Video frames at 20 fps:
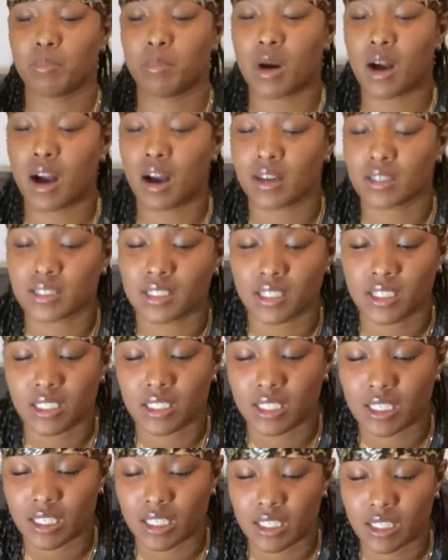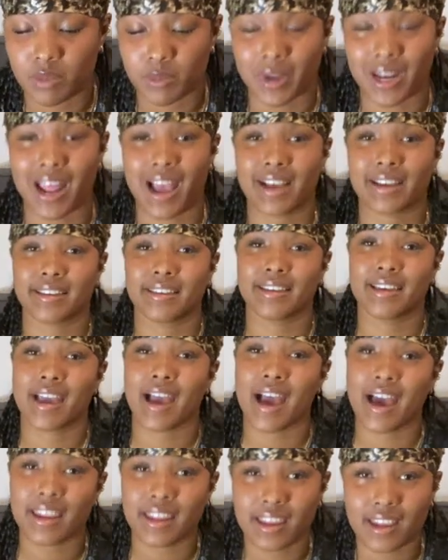box, honey. When I
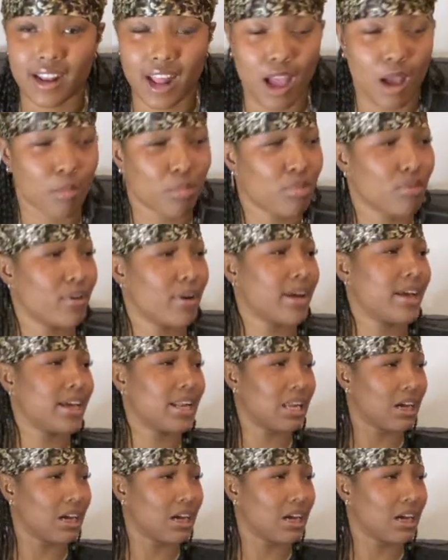got it, I prayed